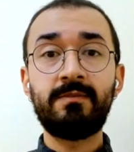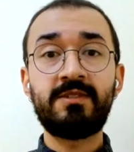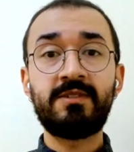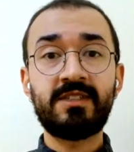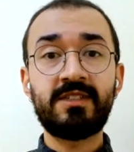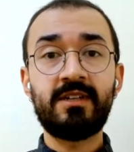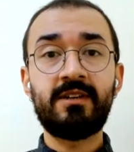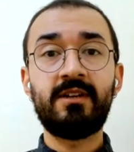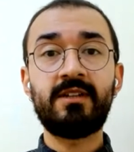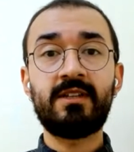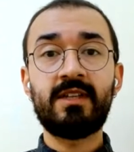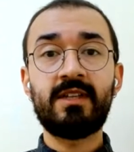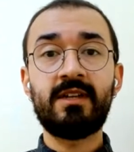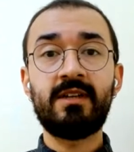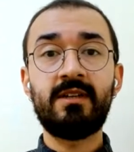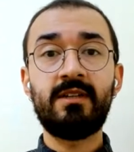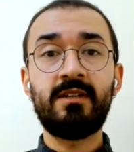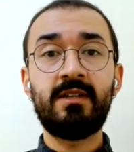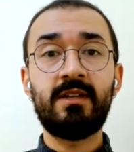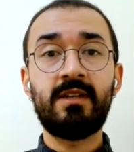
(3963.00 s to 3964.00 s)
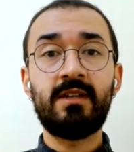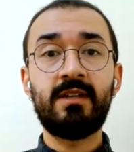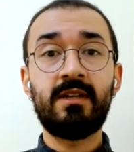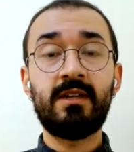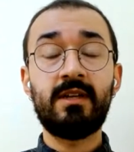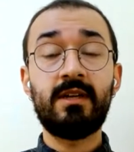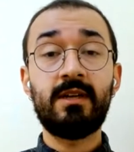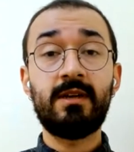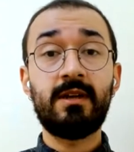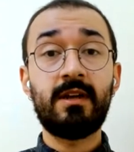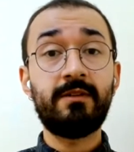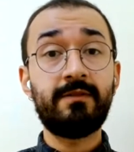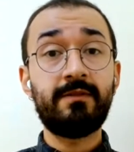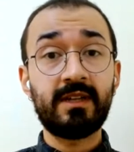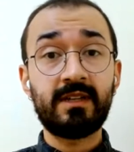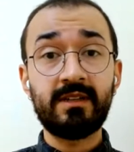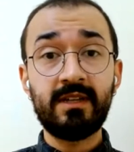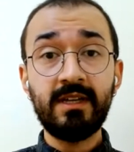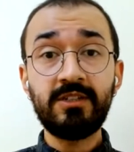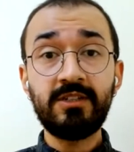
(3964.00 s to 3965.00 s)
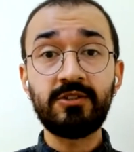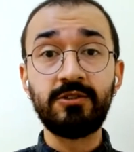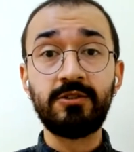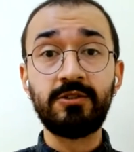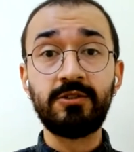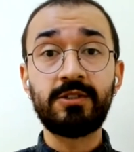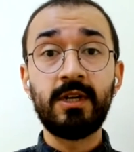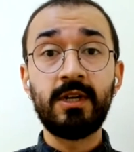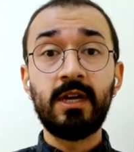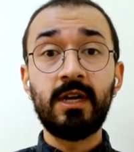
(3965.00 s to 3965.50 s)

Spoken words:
certain affectations.